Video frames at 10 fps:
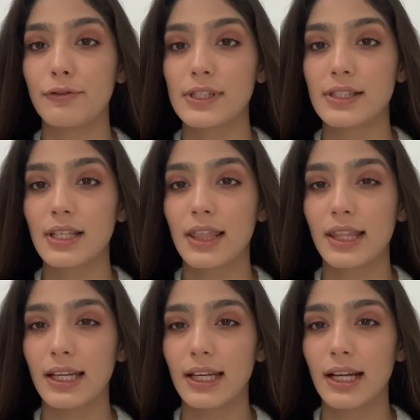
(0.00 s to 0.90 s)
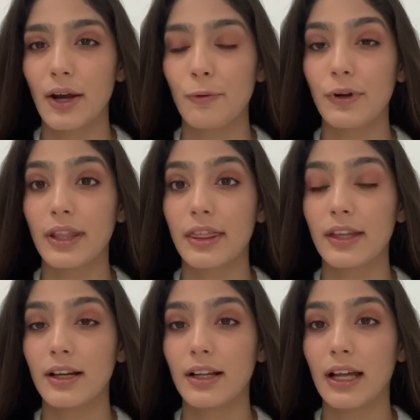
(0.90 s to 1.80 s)
first thing with
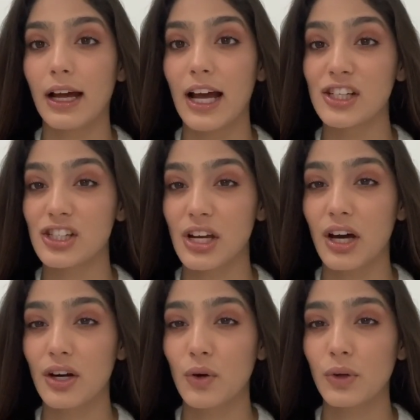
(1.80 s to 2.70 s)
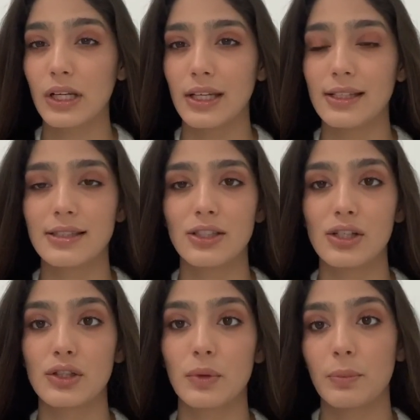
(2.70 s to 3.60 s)
eyeshadow is
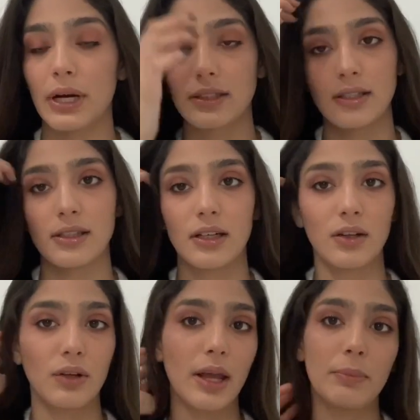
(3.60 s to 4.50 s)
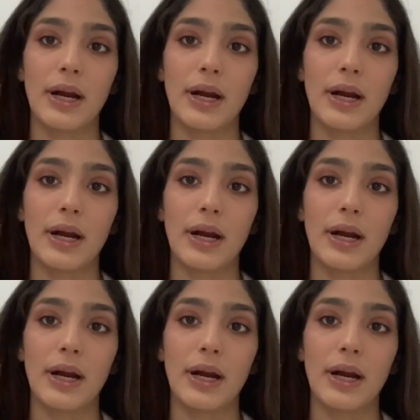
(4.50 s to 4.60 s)
just practicing, okay?